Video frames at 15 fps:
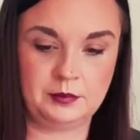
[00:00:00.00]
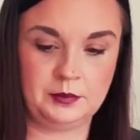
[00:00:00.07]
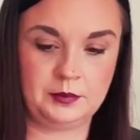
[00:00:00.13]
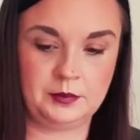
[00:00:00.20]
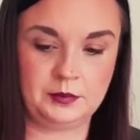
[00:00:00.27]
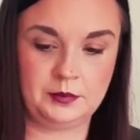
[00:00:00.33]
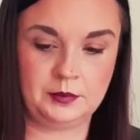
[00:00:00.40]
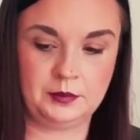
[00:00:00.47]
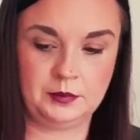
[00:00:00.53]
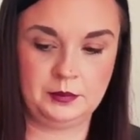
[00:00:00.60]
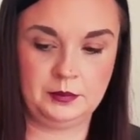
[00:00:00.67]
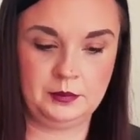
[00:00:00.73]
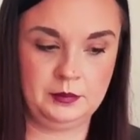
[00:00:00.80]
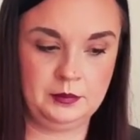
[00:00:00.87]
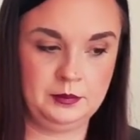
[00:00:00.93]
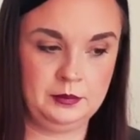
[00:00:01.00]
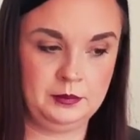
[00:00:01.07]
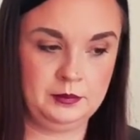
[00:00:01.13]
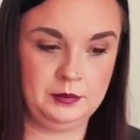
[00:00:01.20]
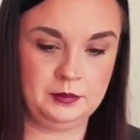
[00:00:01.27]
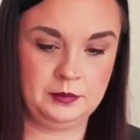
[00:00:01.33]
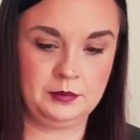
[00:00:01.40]

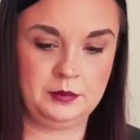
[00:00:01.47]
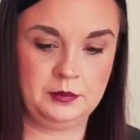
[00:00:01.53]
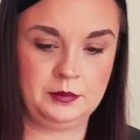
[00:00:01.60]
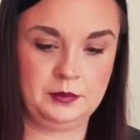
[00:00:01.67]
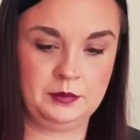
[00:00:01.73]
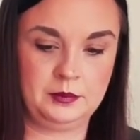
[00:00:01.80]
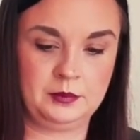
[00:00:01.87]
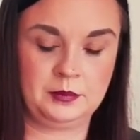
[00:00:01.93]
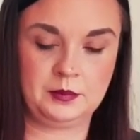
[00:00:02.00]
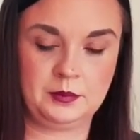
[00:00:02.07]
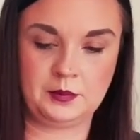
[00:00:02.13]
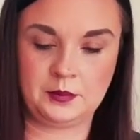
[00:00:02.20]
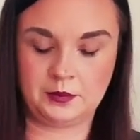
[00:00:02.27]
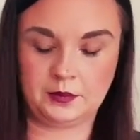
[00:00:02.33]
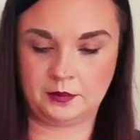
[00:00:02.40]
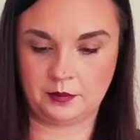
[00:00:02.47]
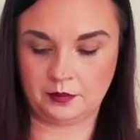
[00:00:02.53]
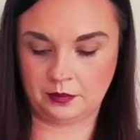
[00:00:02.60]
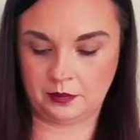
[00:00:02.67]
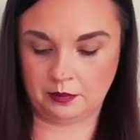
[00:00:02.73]
No one is speaking in this clip.